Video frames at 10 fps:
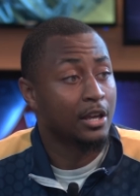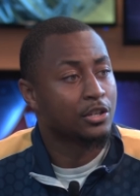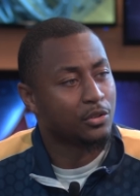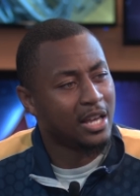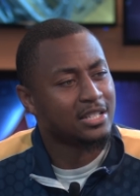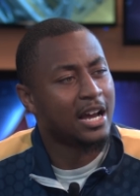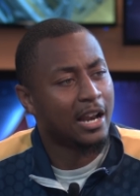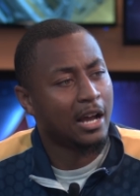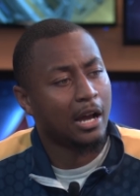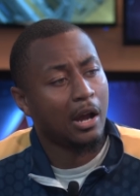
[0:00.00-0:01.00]
So that's kind
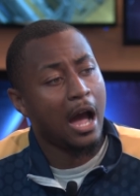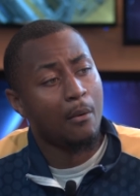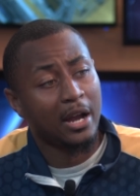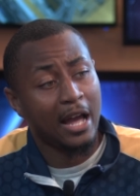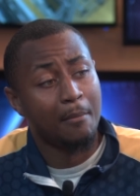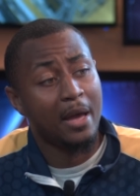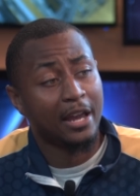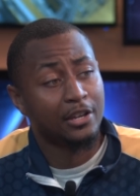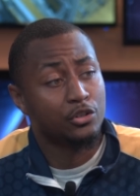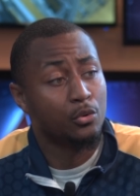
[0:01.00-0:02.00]
of how I got back
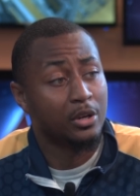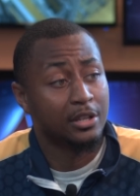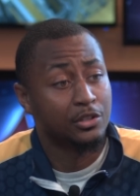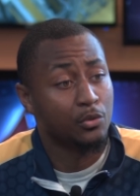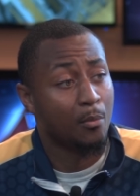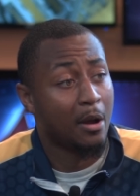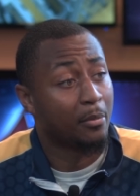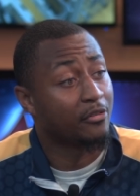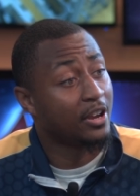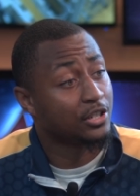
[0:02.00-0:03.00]
into it, into my
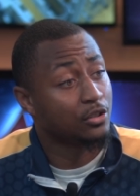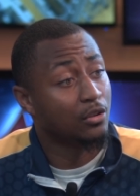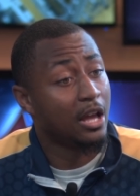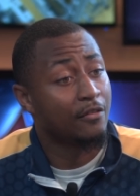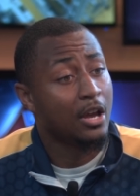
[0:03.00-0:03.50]
professional life.